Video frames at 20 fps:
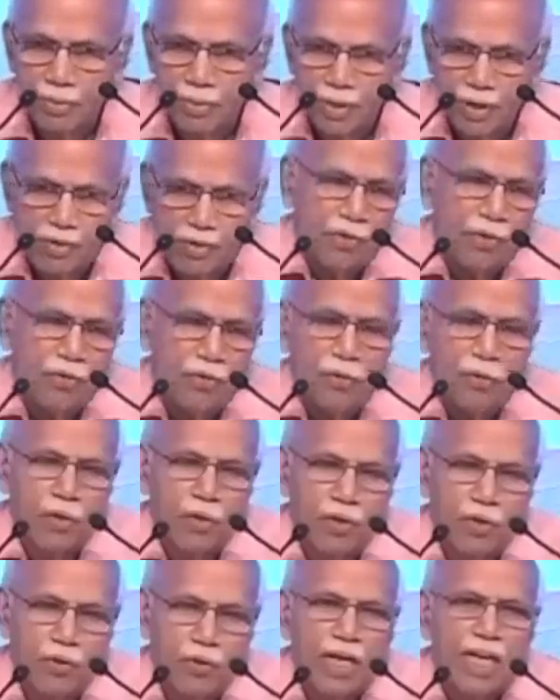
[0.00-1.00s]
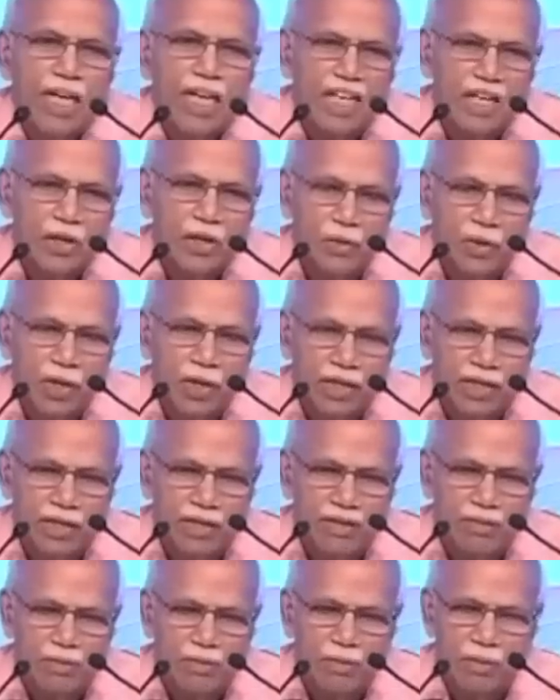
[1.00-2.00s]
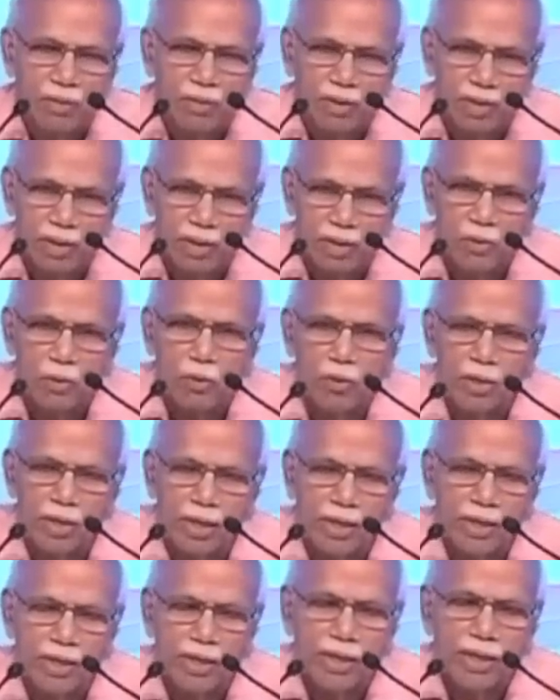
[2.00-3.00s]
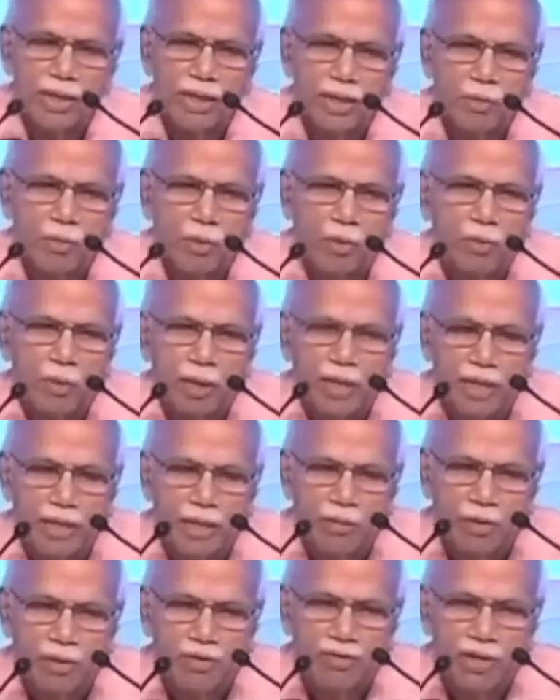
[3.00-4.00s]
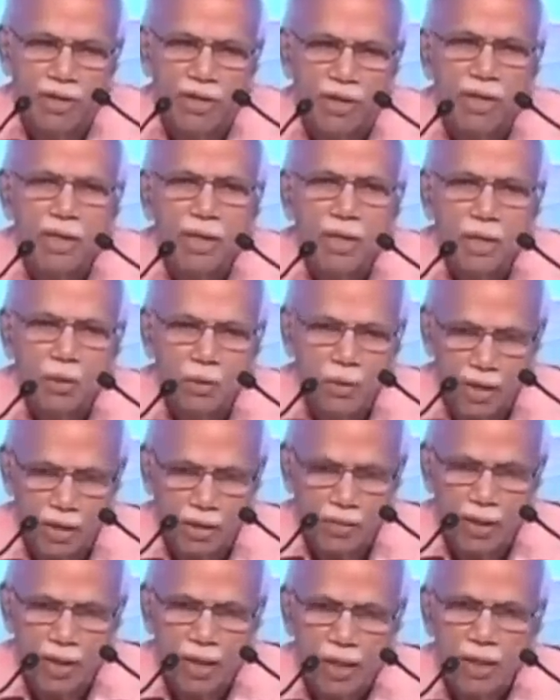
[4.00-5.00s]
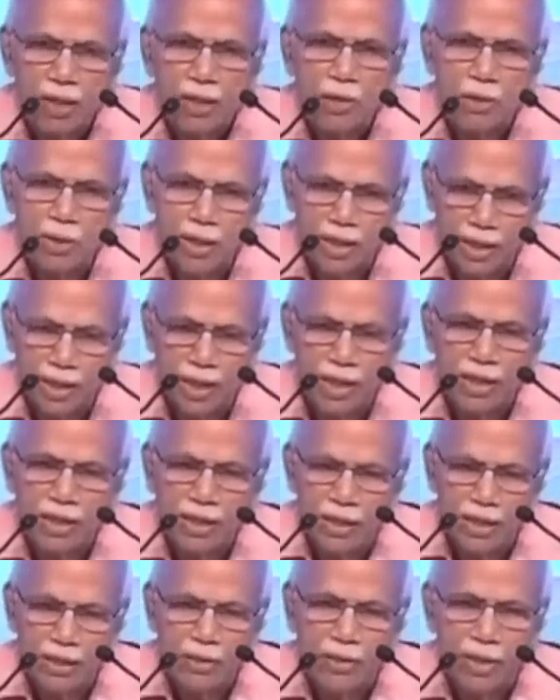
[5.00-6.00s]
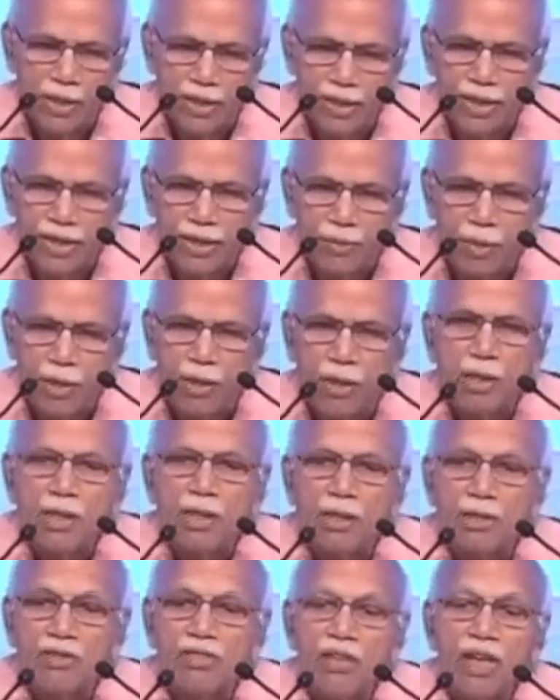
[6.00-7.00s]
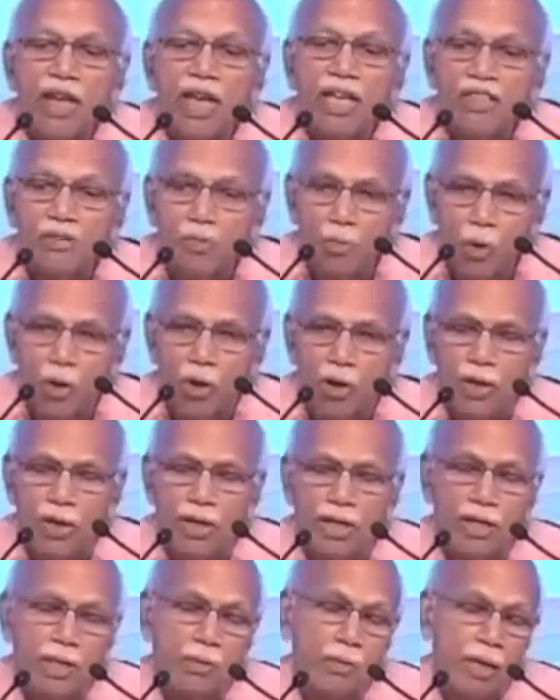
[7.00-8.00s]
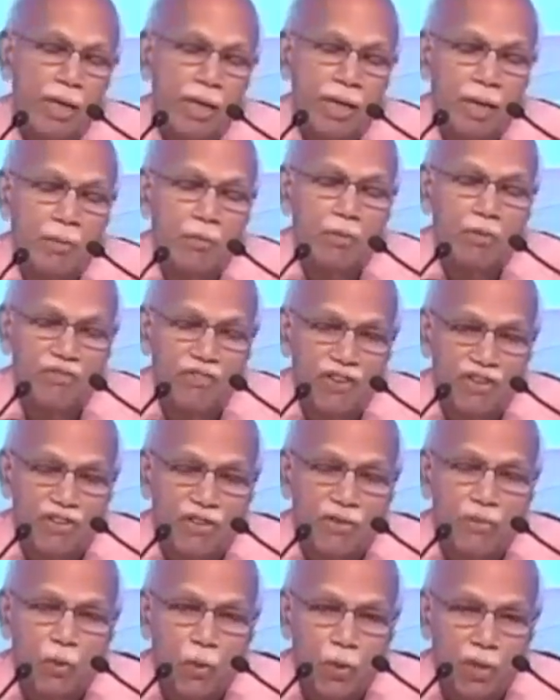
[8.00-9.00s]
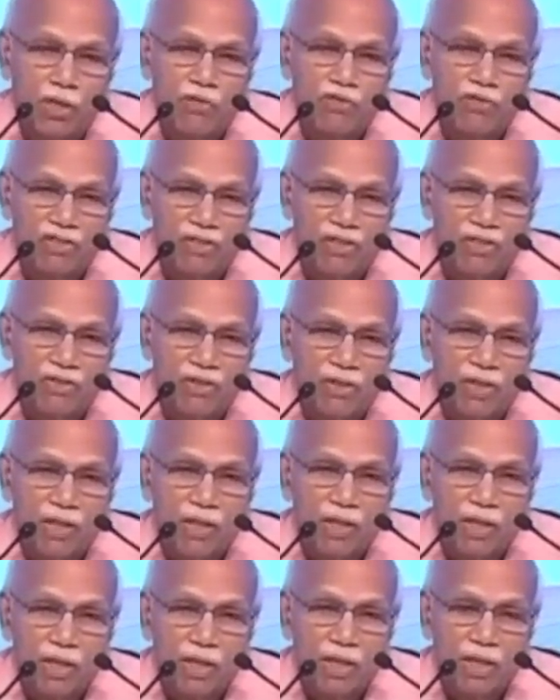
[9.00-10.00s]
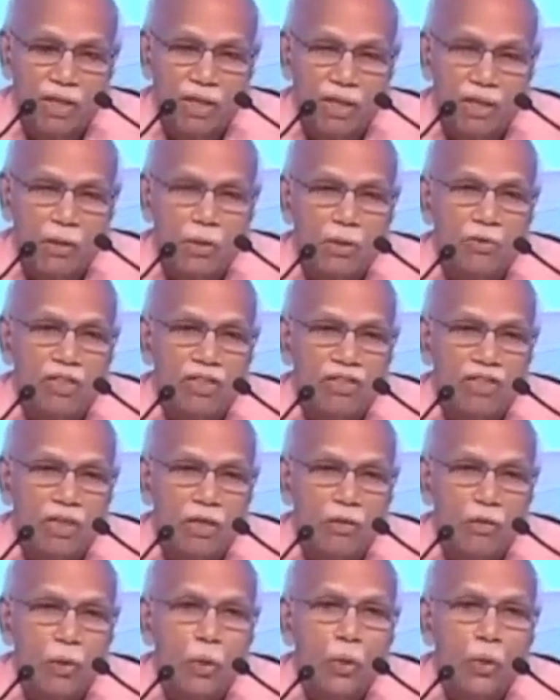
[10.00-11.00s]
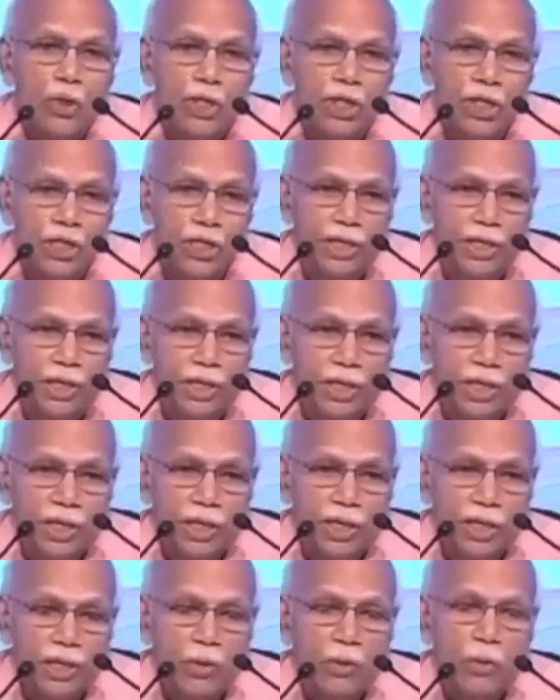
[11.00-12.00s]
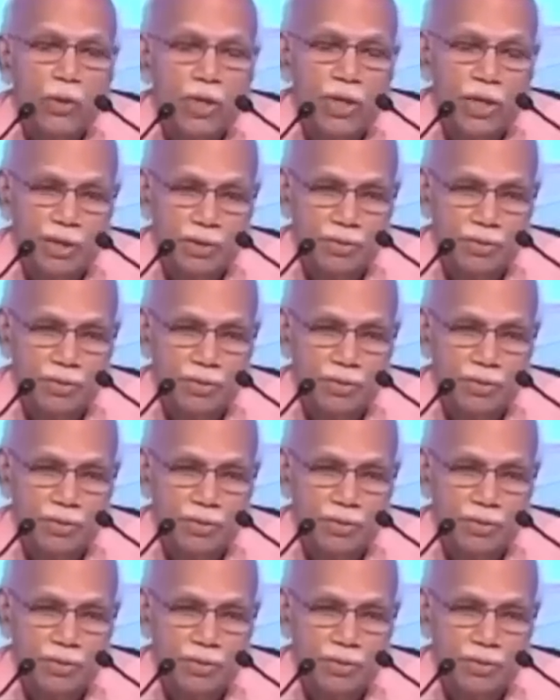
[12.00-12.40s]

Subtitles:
Okay, if you want to quickly know what it is, you go to the internet and put my name and say quantum healing, you get an article, you can read it. But this is a nice book written by a professor of quantum physics in the University of Eugene in Oregon.